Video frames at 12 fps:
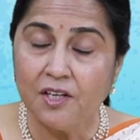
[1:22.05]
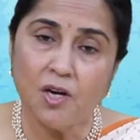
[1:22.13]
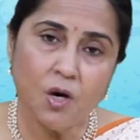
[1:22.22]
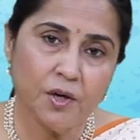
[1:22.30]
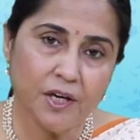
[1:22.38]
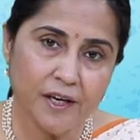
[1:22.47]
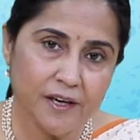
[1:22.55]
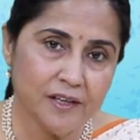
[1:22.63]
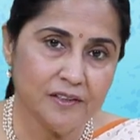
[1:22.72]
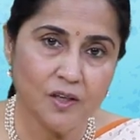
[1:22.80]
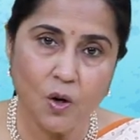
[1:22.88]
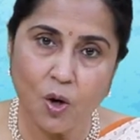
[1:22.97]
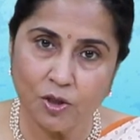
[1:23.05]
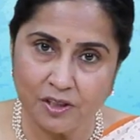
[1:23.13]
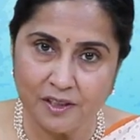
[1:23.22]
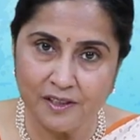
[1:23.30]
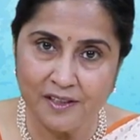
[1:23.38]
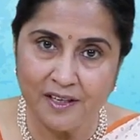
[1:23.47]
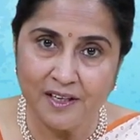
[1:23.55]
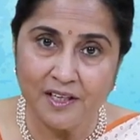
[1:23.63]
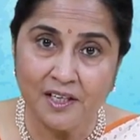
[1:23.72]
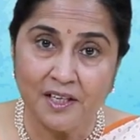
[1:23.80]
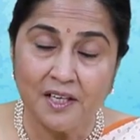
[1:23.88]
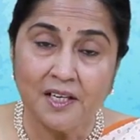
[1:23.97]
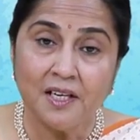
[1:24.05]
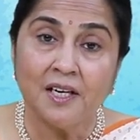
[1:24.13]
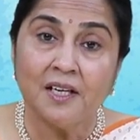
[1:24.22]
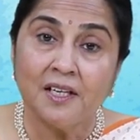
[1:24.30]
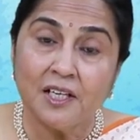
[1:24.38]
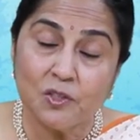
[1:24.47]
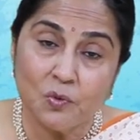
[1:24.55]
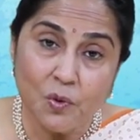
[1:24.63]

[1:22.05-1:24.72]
Now, here the author is